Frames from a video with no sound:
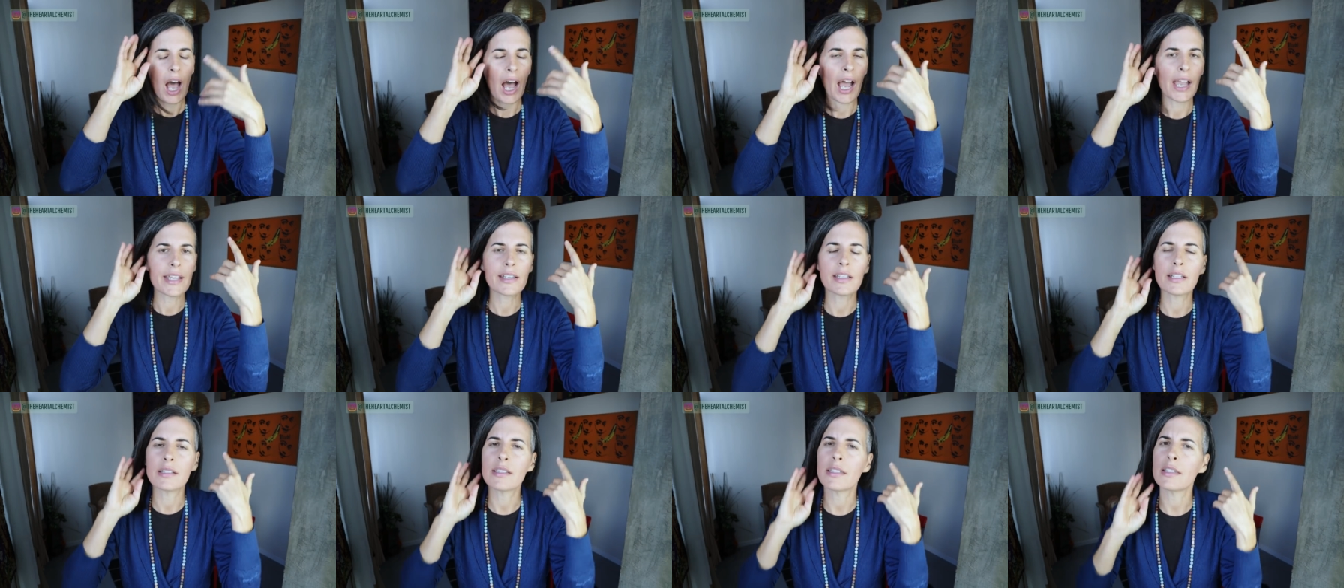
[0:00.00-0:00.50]

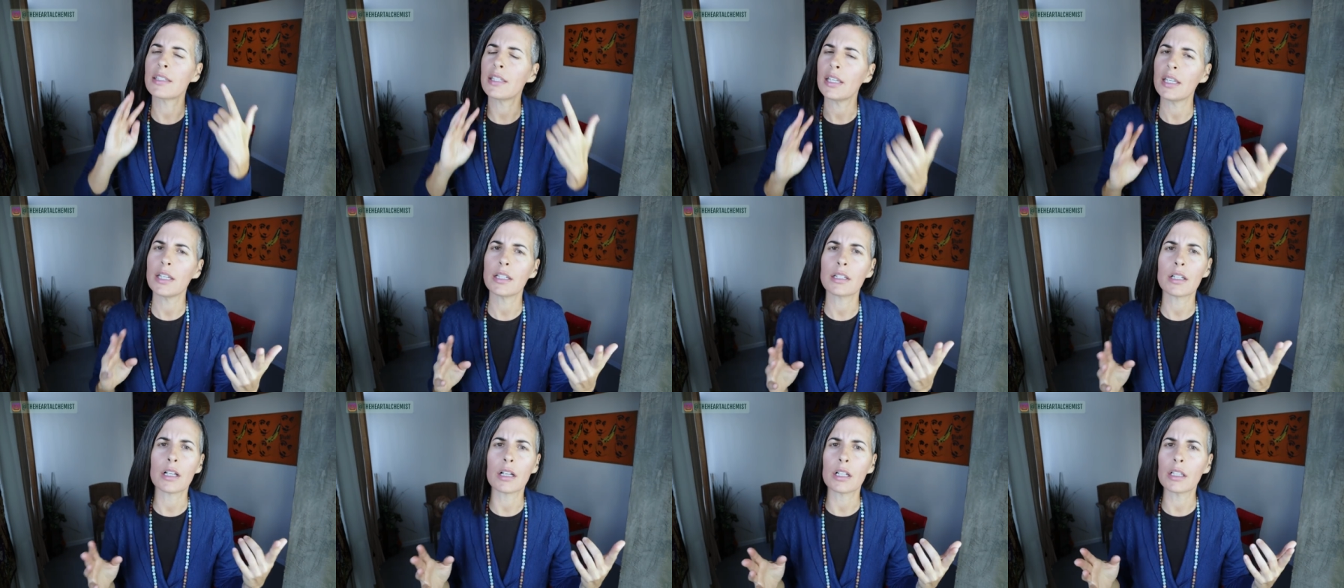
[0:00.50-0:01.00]
I could
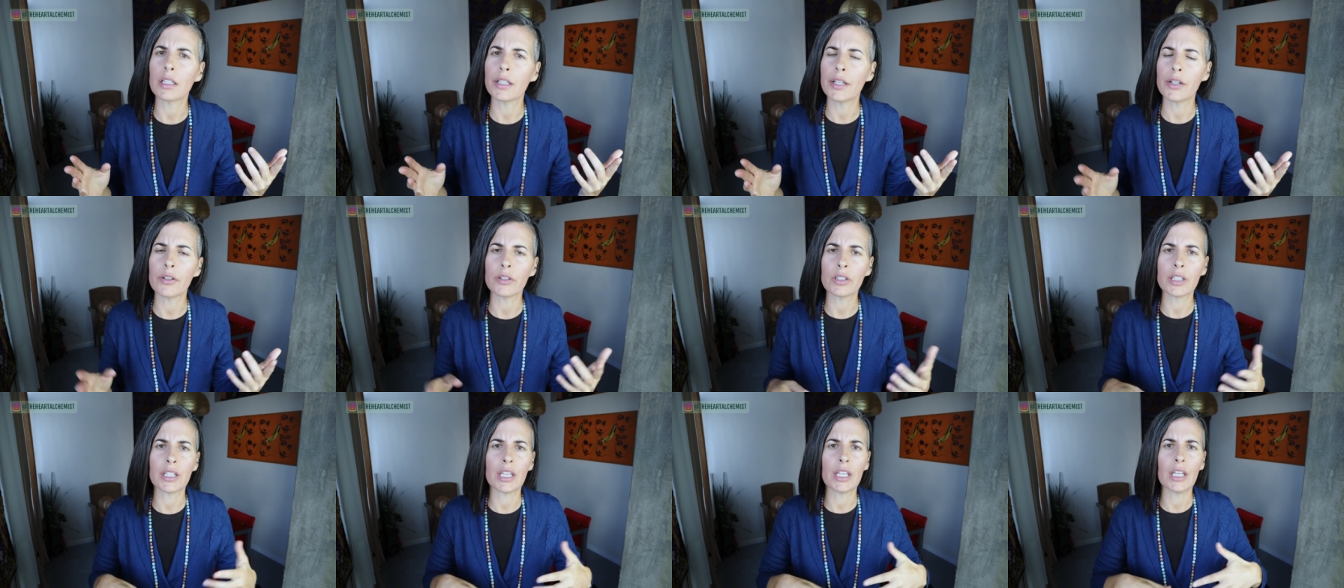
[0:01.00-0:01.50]
see it
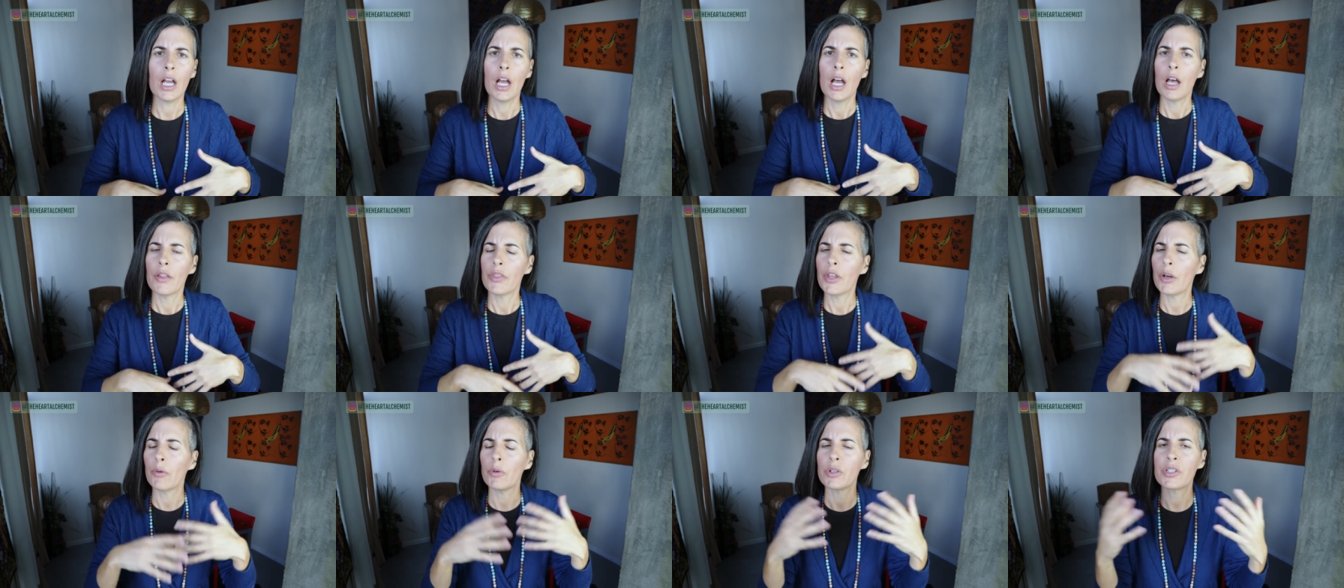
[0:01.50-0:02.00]
clearly.
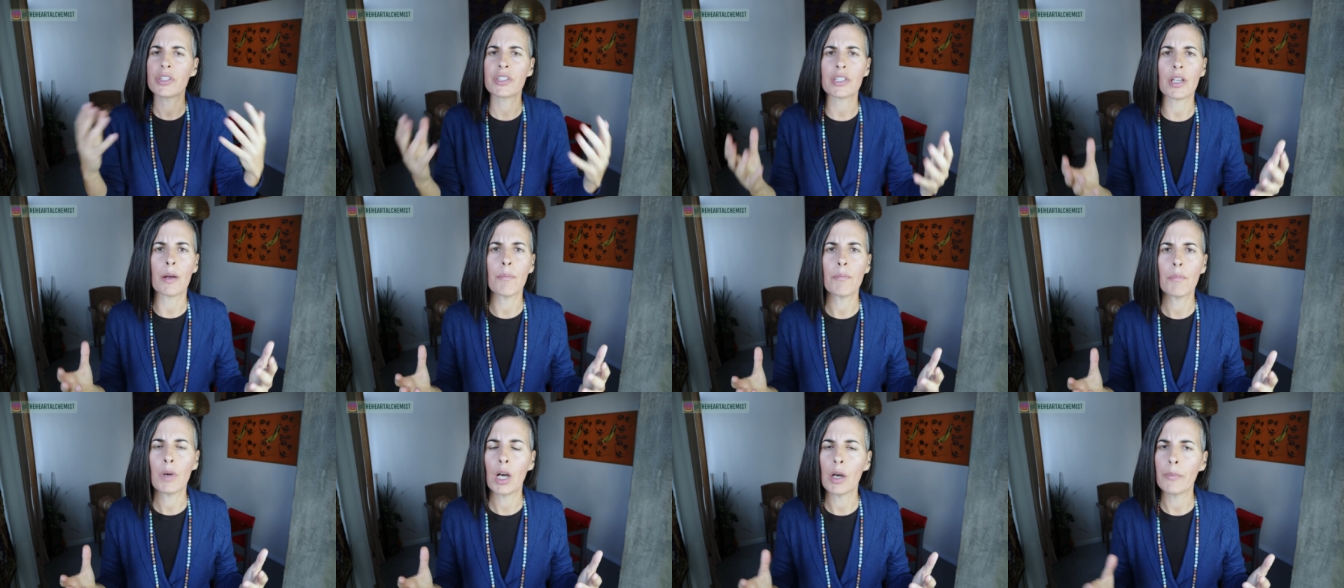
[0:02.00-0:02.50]
There were
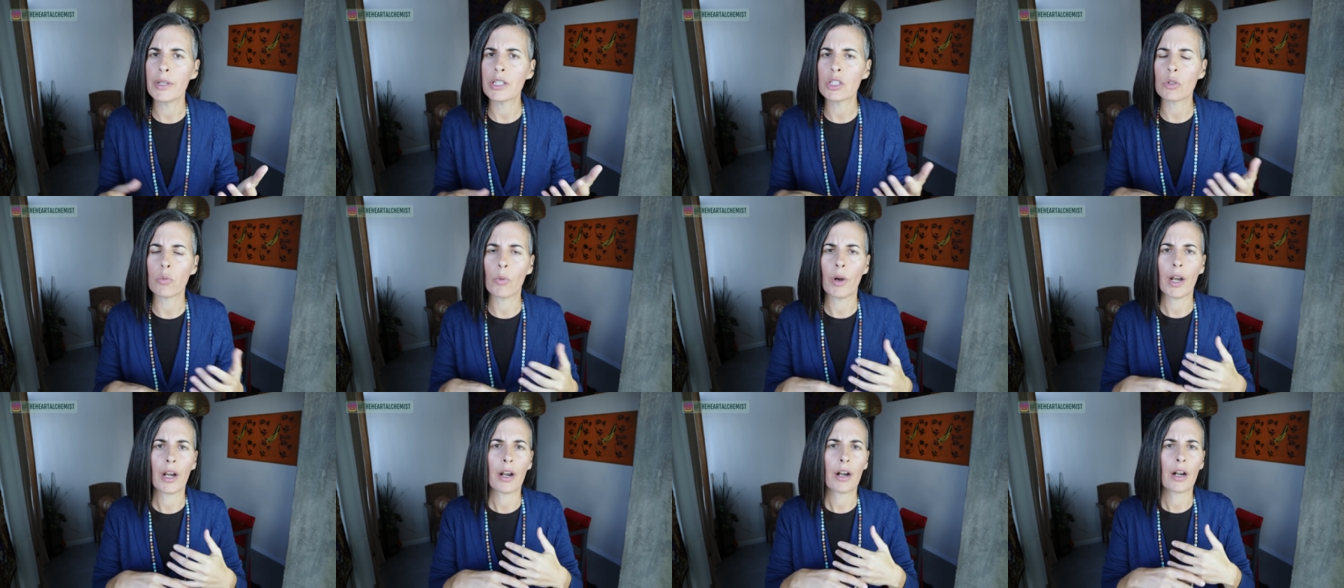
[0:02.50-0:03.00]
some
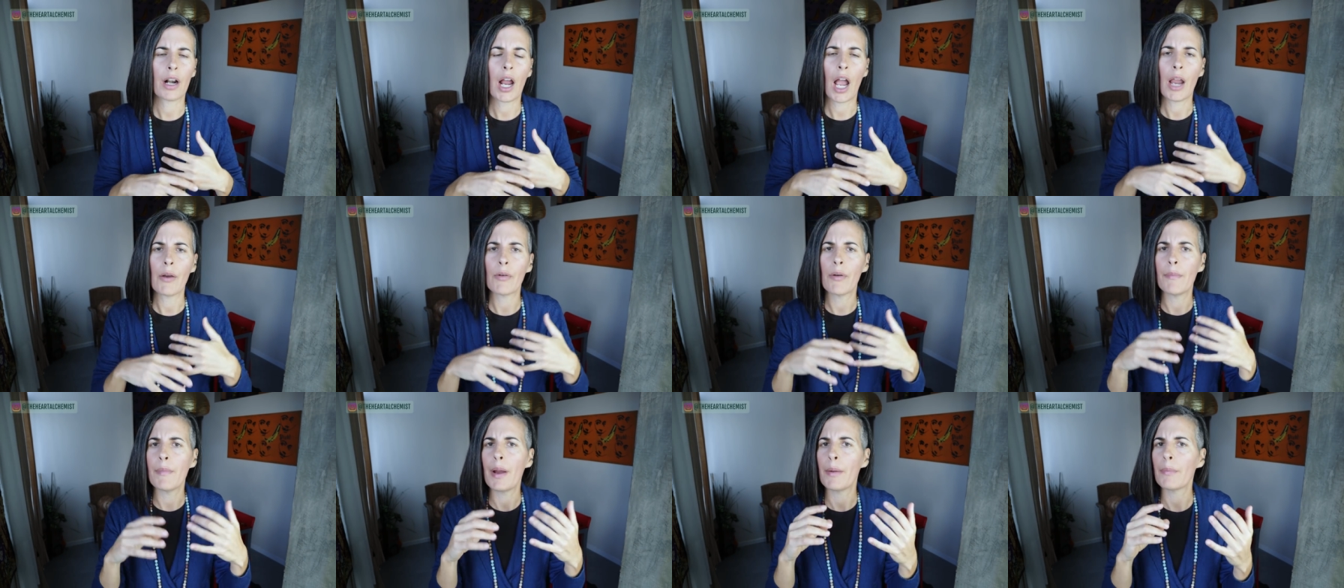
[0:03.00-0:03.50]
moments where
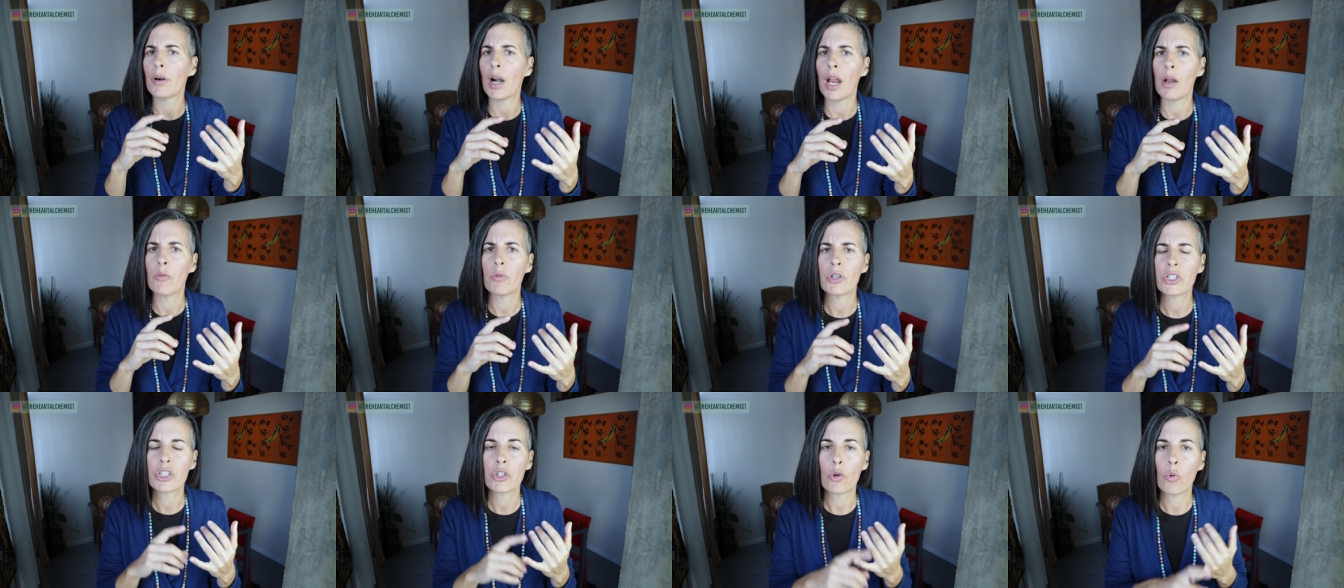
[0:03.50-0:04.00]
I remember
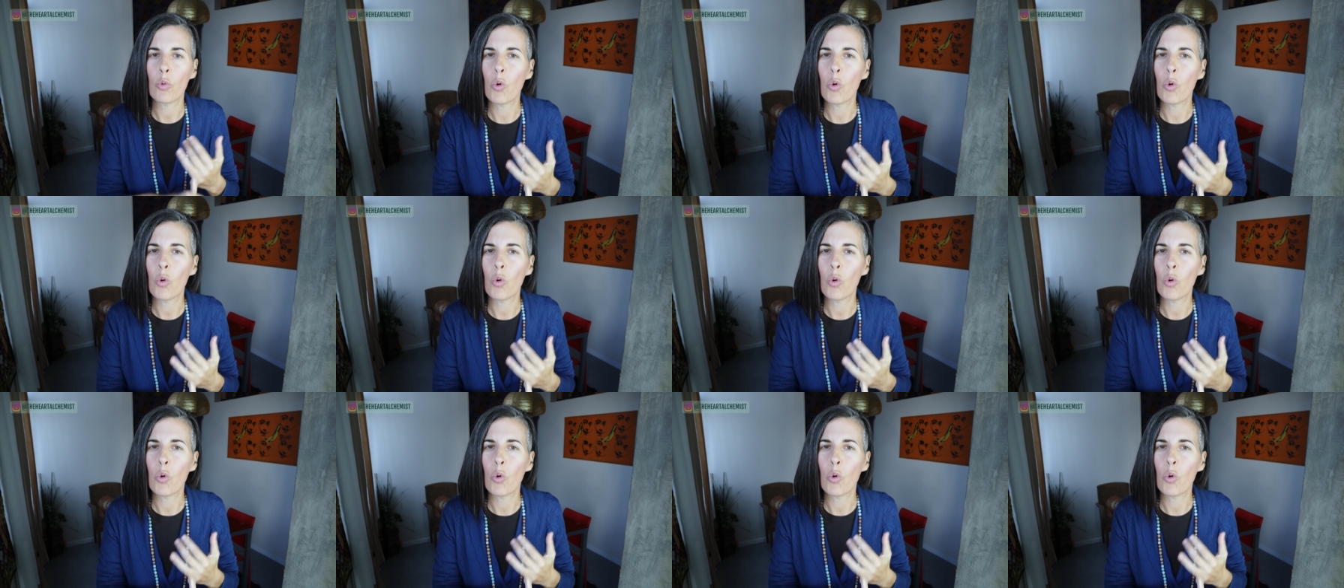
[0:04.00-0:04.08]
I was